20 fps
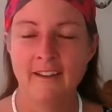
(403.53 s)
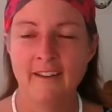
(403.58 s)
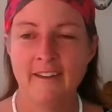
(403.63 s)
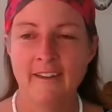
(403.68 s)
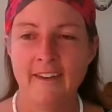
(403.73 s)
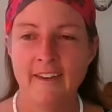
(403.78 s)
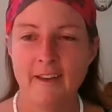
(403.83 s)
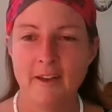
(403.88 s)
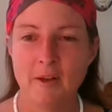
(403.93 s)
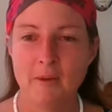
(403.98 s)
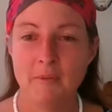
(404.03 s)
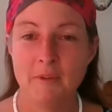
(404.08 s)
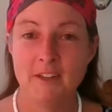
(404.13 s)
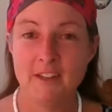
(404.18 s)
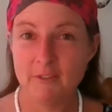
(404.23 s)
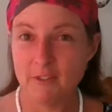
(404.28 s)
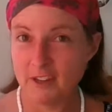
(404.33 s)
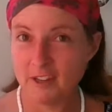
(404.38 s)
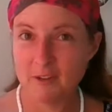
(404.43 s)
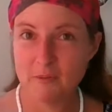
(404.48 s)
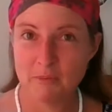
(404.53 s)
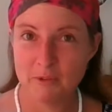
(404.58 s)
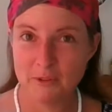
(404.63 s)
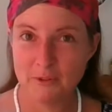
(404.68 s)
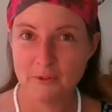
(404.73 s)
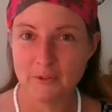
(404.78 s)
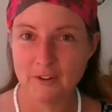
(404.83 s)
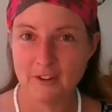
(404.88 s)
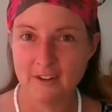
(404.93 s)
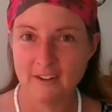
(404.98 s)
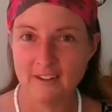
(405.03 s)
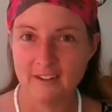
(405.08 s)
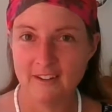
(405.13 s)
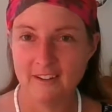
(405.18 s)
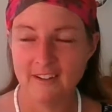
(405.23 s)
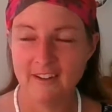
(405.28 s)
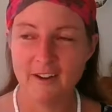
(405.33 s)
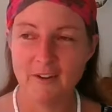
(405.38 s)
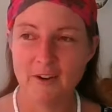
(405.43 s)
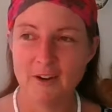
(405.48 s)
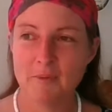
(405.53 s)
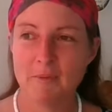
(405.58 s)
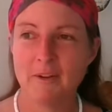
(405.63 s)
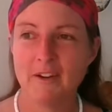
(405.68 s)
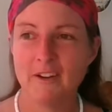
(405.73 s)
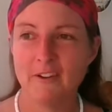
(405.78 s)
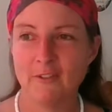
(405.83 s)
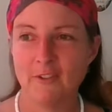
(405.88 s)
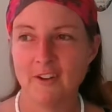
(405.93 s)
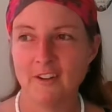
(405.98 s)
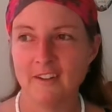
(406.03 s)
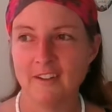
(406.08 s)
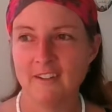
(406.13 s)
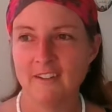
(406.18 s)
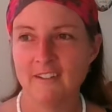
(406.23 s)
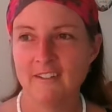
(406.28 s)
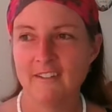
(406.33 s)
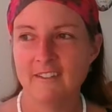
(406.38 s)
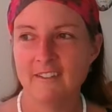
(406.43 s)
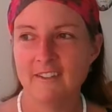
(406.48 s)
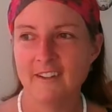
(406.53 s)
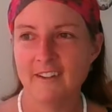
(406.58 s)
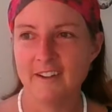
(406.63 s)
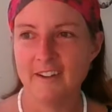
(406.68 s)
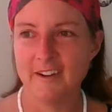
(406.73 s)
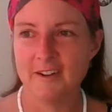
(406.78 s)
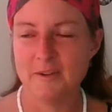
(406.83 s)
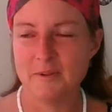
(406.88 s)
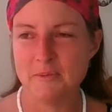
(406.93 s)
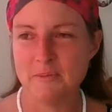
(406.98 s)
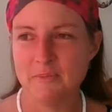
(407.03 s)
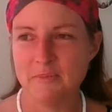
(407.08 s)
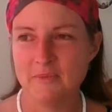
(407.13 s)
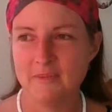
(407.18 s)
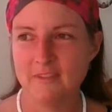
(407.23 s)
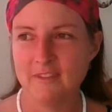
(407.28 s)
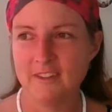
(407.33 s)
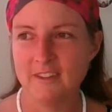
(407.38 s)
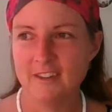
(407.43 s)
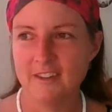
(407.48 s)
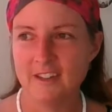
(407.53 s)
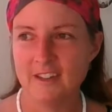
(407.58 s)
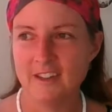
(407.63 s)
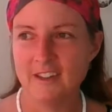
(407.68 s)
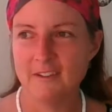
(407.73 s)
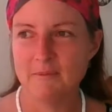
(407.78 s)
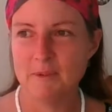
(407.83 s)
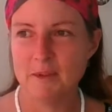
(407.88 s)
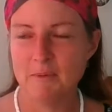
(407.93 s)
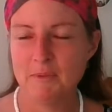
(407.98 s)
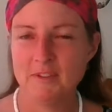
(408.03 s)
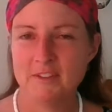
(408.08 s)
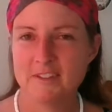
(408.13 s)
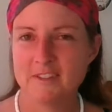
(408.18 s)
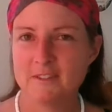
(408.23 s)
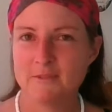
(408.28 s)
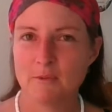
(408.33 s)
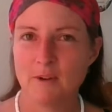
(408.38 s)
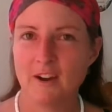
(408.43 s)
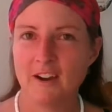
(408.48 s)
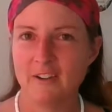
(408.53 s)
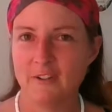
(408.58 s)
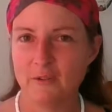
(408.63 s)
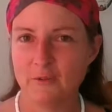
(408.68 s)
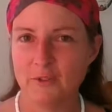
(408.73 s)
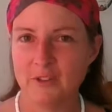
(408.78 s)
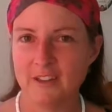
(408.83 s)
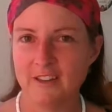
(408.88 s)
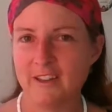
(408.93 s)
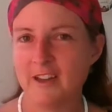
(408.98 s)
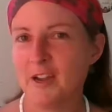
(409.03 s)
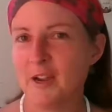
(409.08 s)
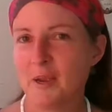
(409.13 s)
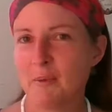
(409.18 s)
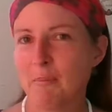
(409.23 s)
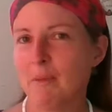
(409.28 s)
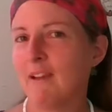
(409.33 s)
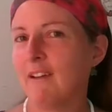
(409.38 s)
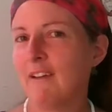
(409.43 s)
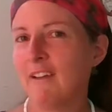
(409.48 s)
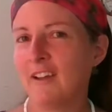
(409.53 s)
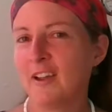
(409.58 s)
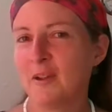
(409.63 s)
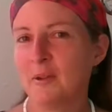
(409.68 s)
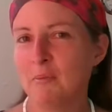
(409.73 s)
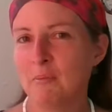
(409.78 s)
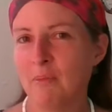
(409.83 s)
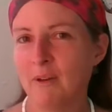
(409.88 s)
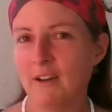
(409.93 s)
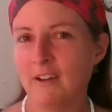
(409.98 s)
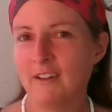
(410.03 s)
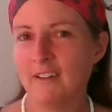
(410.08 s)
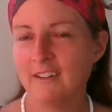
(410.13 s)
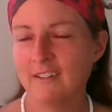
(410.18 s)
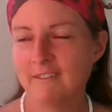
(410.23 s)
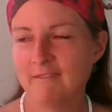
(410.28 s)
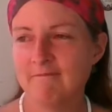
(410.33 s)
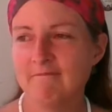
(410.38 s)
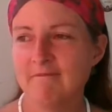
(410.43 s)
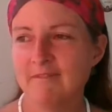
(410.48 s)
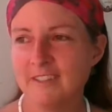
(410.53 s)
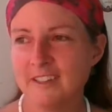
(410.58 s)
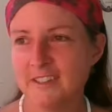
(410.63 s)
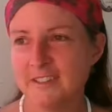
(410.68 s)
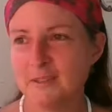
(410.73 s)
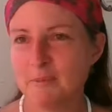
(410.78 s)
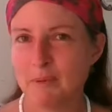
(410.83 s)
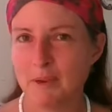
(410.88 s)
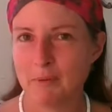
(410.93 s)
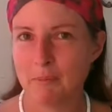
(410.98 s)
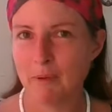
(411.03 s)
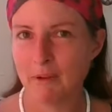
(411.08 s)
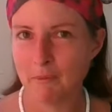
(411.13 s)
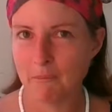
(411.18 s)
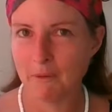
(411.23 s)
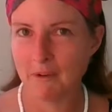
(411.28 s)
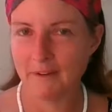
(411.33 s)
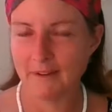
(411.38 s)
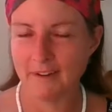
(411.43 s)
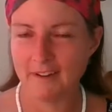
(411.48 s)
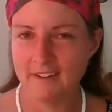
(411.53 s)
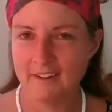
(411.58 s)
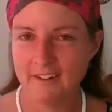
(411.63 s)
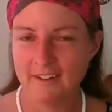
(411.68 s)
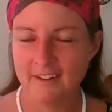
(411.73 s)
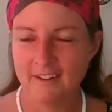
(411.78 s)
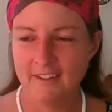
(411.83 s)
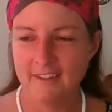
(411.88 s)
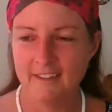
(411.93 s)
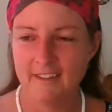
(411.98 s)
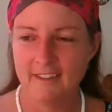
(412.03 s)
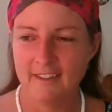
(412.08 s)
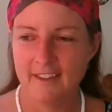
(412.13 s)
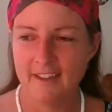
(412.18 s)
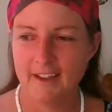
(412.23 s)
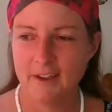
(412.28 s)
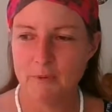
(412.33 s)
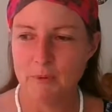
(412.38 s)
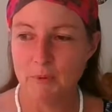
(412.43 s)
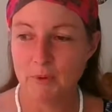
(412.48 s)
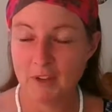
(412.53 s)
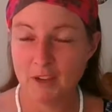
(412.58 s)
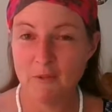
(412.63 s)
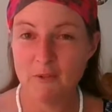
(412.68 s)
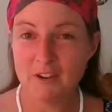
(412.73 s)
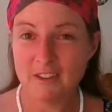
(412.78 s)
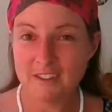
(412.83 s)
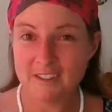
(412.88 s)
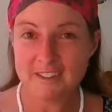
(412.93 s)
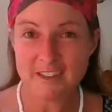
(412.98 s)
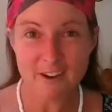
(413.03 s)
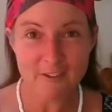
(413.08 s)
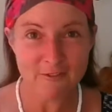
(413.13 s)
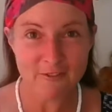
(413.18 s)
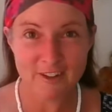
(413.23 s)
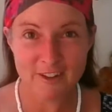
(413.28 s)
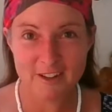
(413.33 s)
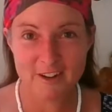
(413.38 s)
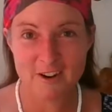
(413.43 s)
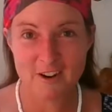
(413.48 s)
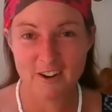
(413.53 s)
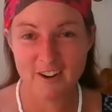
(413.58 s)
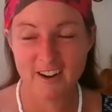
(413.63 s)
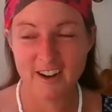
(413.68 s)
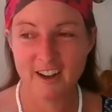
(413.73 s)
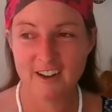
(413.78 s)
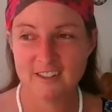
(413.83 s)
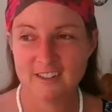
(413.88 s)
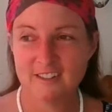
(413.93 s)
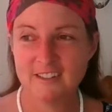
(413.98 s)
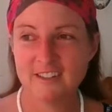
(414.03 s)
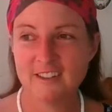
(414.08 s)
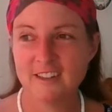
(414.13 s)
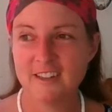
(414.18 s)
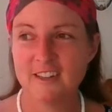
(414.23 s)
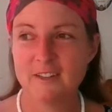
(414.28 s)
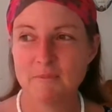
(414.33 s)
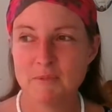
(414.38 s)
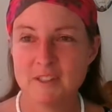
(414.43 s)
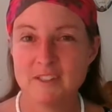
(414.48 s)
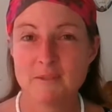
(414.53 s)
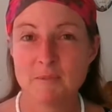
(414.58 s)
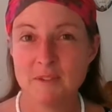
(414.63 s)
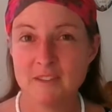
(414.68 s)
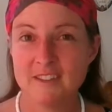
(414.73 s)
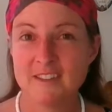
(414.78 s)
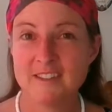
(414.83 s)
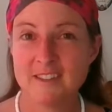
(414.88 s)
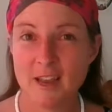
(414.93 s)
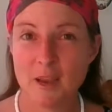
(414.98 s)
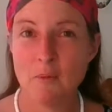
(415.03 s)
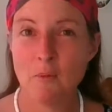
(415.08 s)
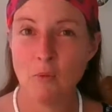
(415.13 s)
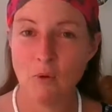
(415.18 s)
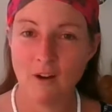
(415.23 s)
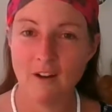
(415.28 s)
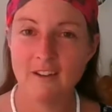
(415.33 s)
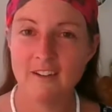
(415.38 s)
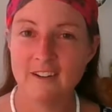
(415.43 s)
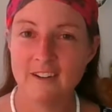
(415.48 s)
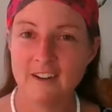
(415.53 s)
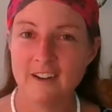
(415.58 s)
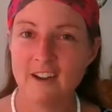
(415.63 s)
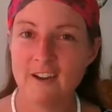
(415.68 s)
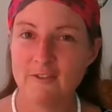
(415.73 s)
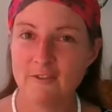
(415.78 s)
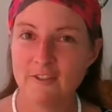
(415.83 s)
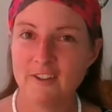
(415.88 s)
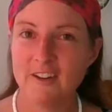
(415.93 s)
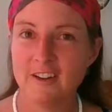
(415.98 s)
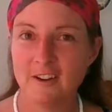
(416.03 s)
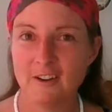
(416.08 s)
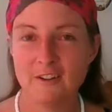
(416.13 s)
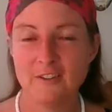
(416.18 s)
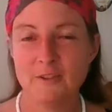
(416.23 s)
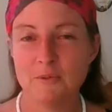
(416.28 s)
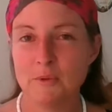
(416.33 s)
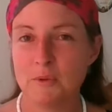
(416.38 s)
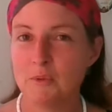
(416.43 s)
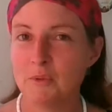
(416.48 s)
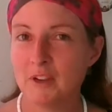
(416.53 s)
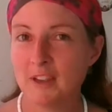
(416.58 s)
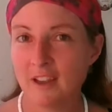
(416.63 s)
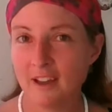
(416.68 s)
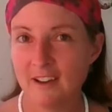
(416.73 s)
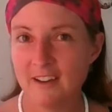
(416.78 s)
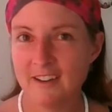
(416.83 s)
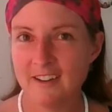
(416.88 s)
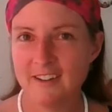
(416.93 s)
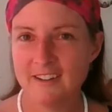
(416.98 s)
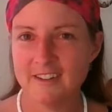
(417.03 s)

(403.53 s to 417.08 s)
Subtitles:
And he would get a blue one, and I would get a pink one. And maybe this is where I don't really like pink, but it's a big pink bunny. And we would get one of these every year, and I actually think it must have been the same one every year that we would get.